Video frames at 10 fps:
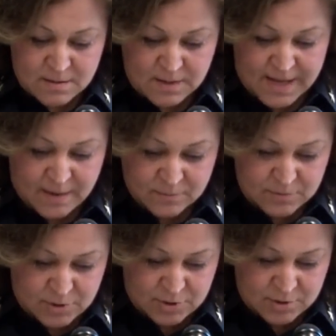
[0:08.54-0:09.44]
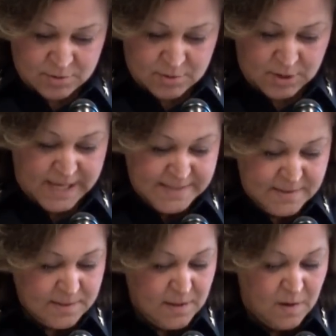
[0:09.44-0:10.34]
Lounge. Lit
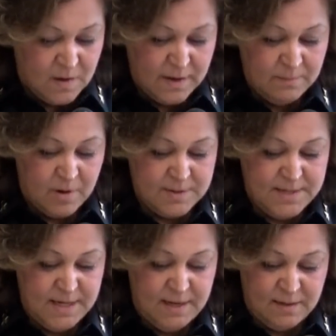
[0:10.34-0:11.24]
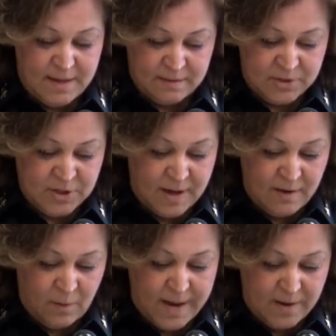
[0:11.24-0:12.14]
Cigar and Martini Lounge,
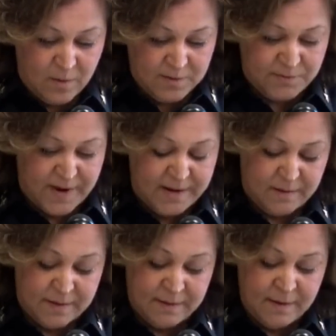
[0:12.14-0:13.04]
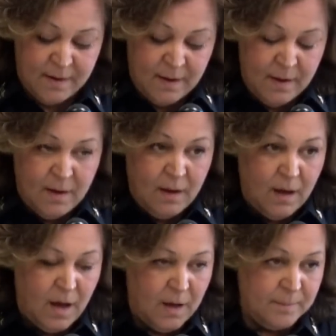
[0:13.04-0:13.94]
908 North Franklin.
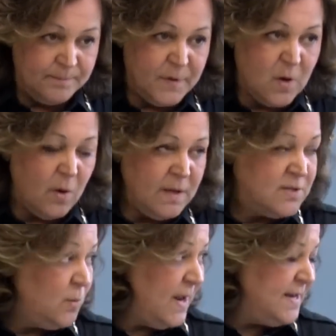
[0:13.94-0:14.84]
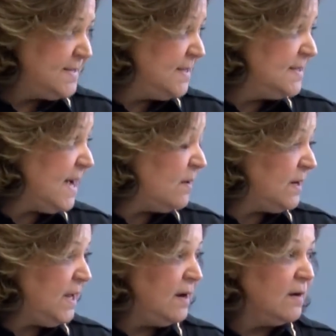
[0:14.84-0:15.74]
Um, according to witnesses out
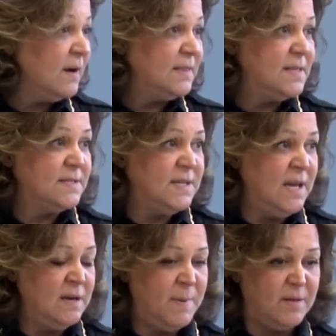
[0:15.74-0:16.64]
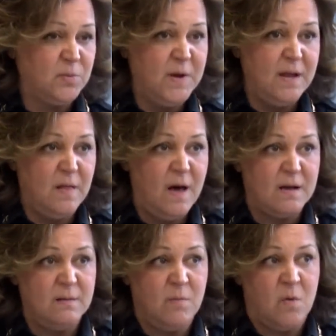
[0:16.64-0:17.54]
here at the scene, about 3
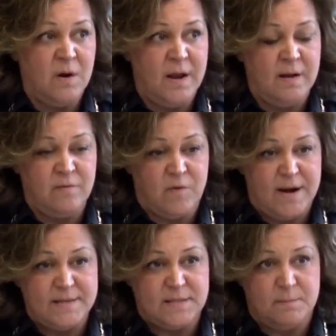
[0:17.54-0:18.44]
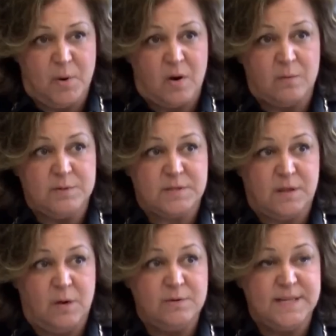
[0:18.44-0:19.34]
o'clock in the morning, right as the bar was
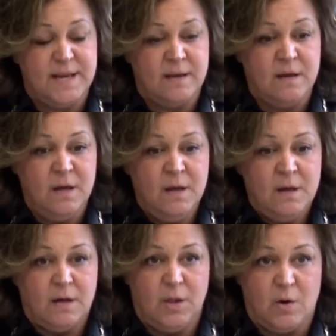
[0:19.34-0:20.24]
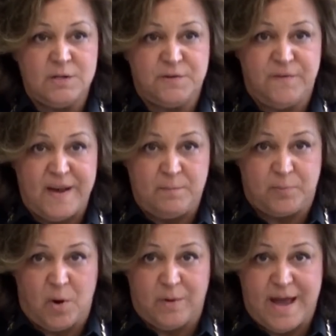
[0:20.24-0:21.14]
closing, a large fight
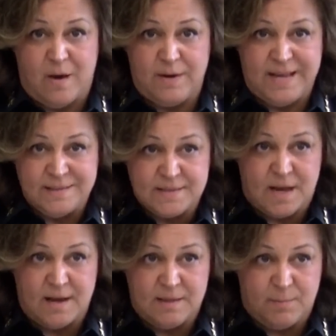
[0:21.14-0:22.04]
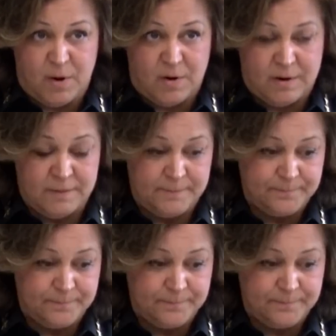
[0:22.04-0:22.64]
broke out inside the bar.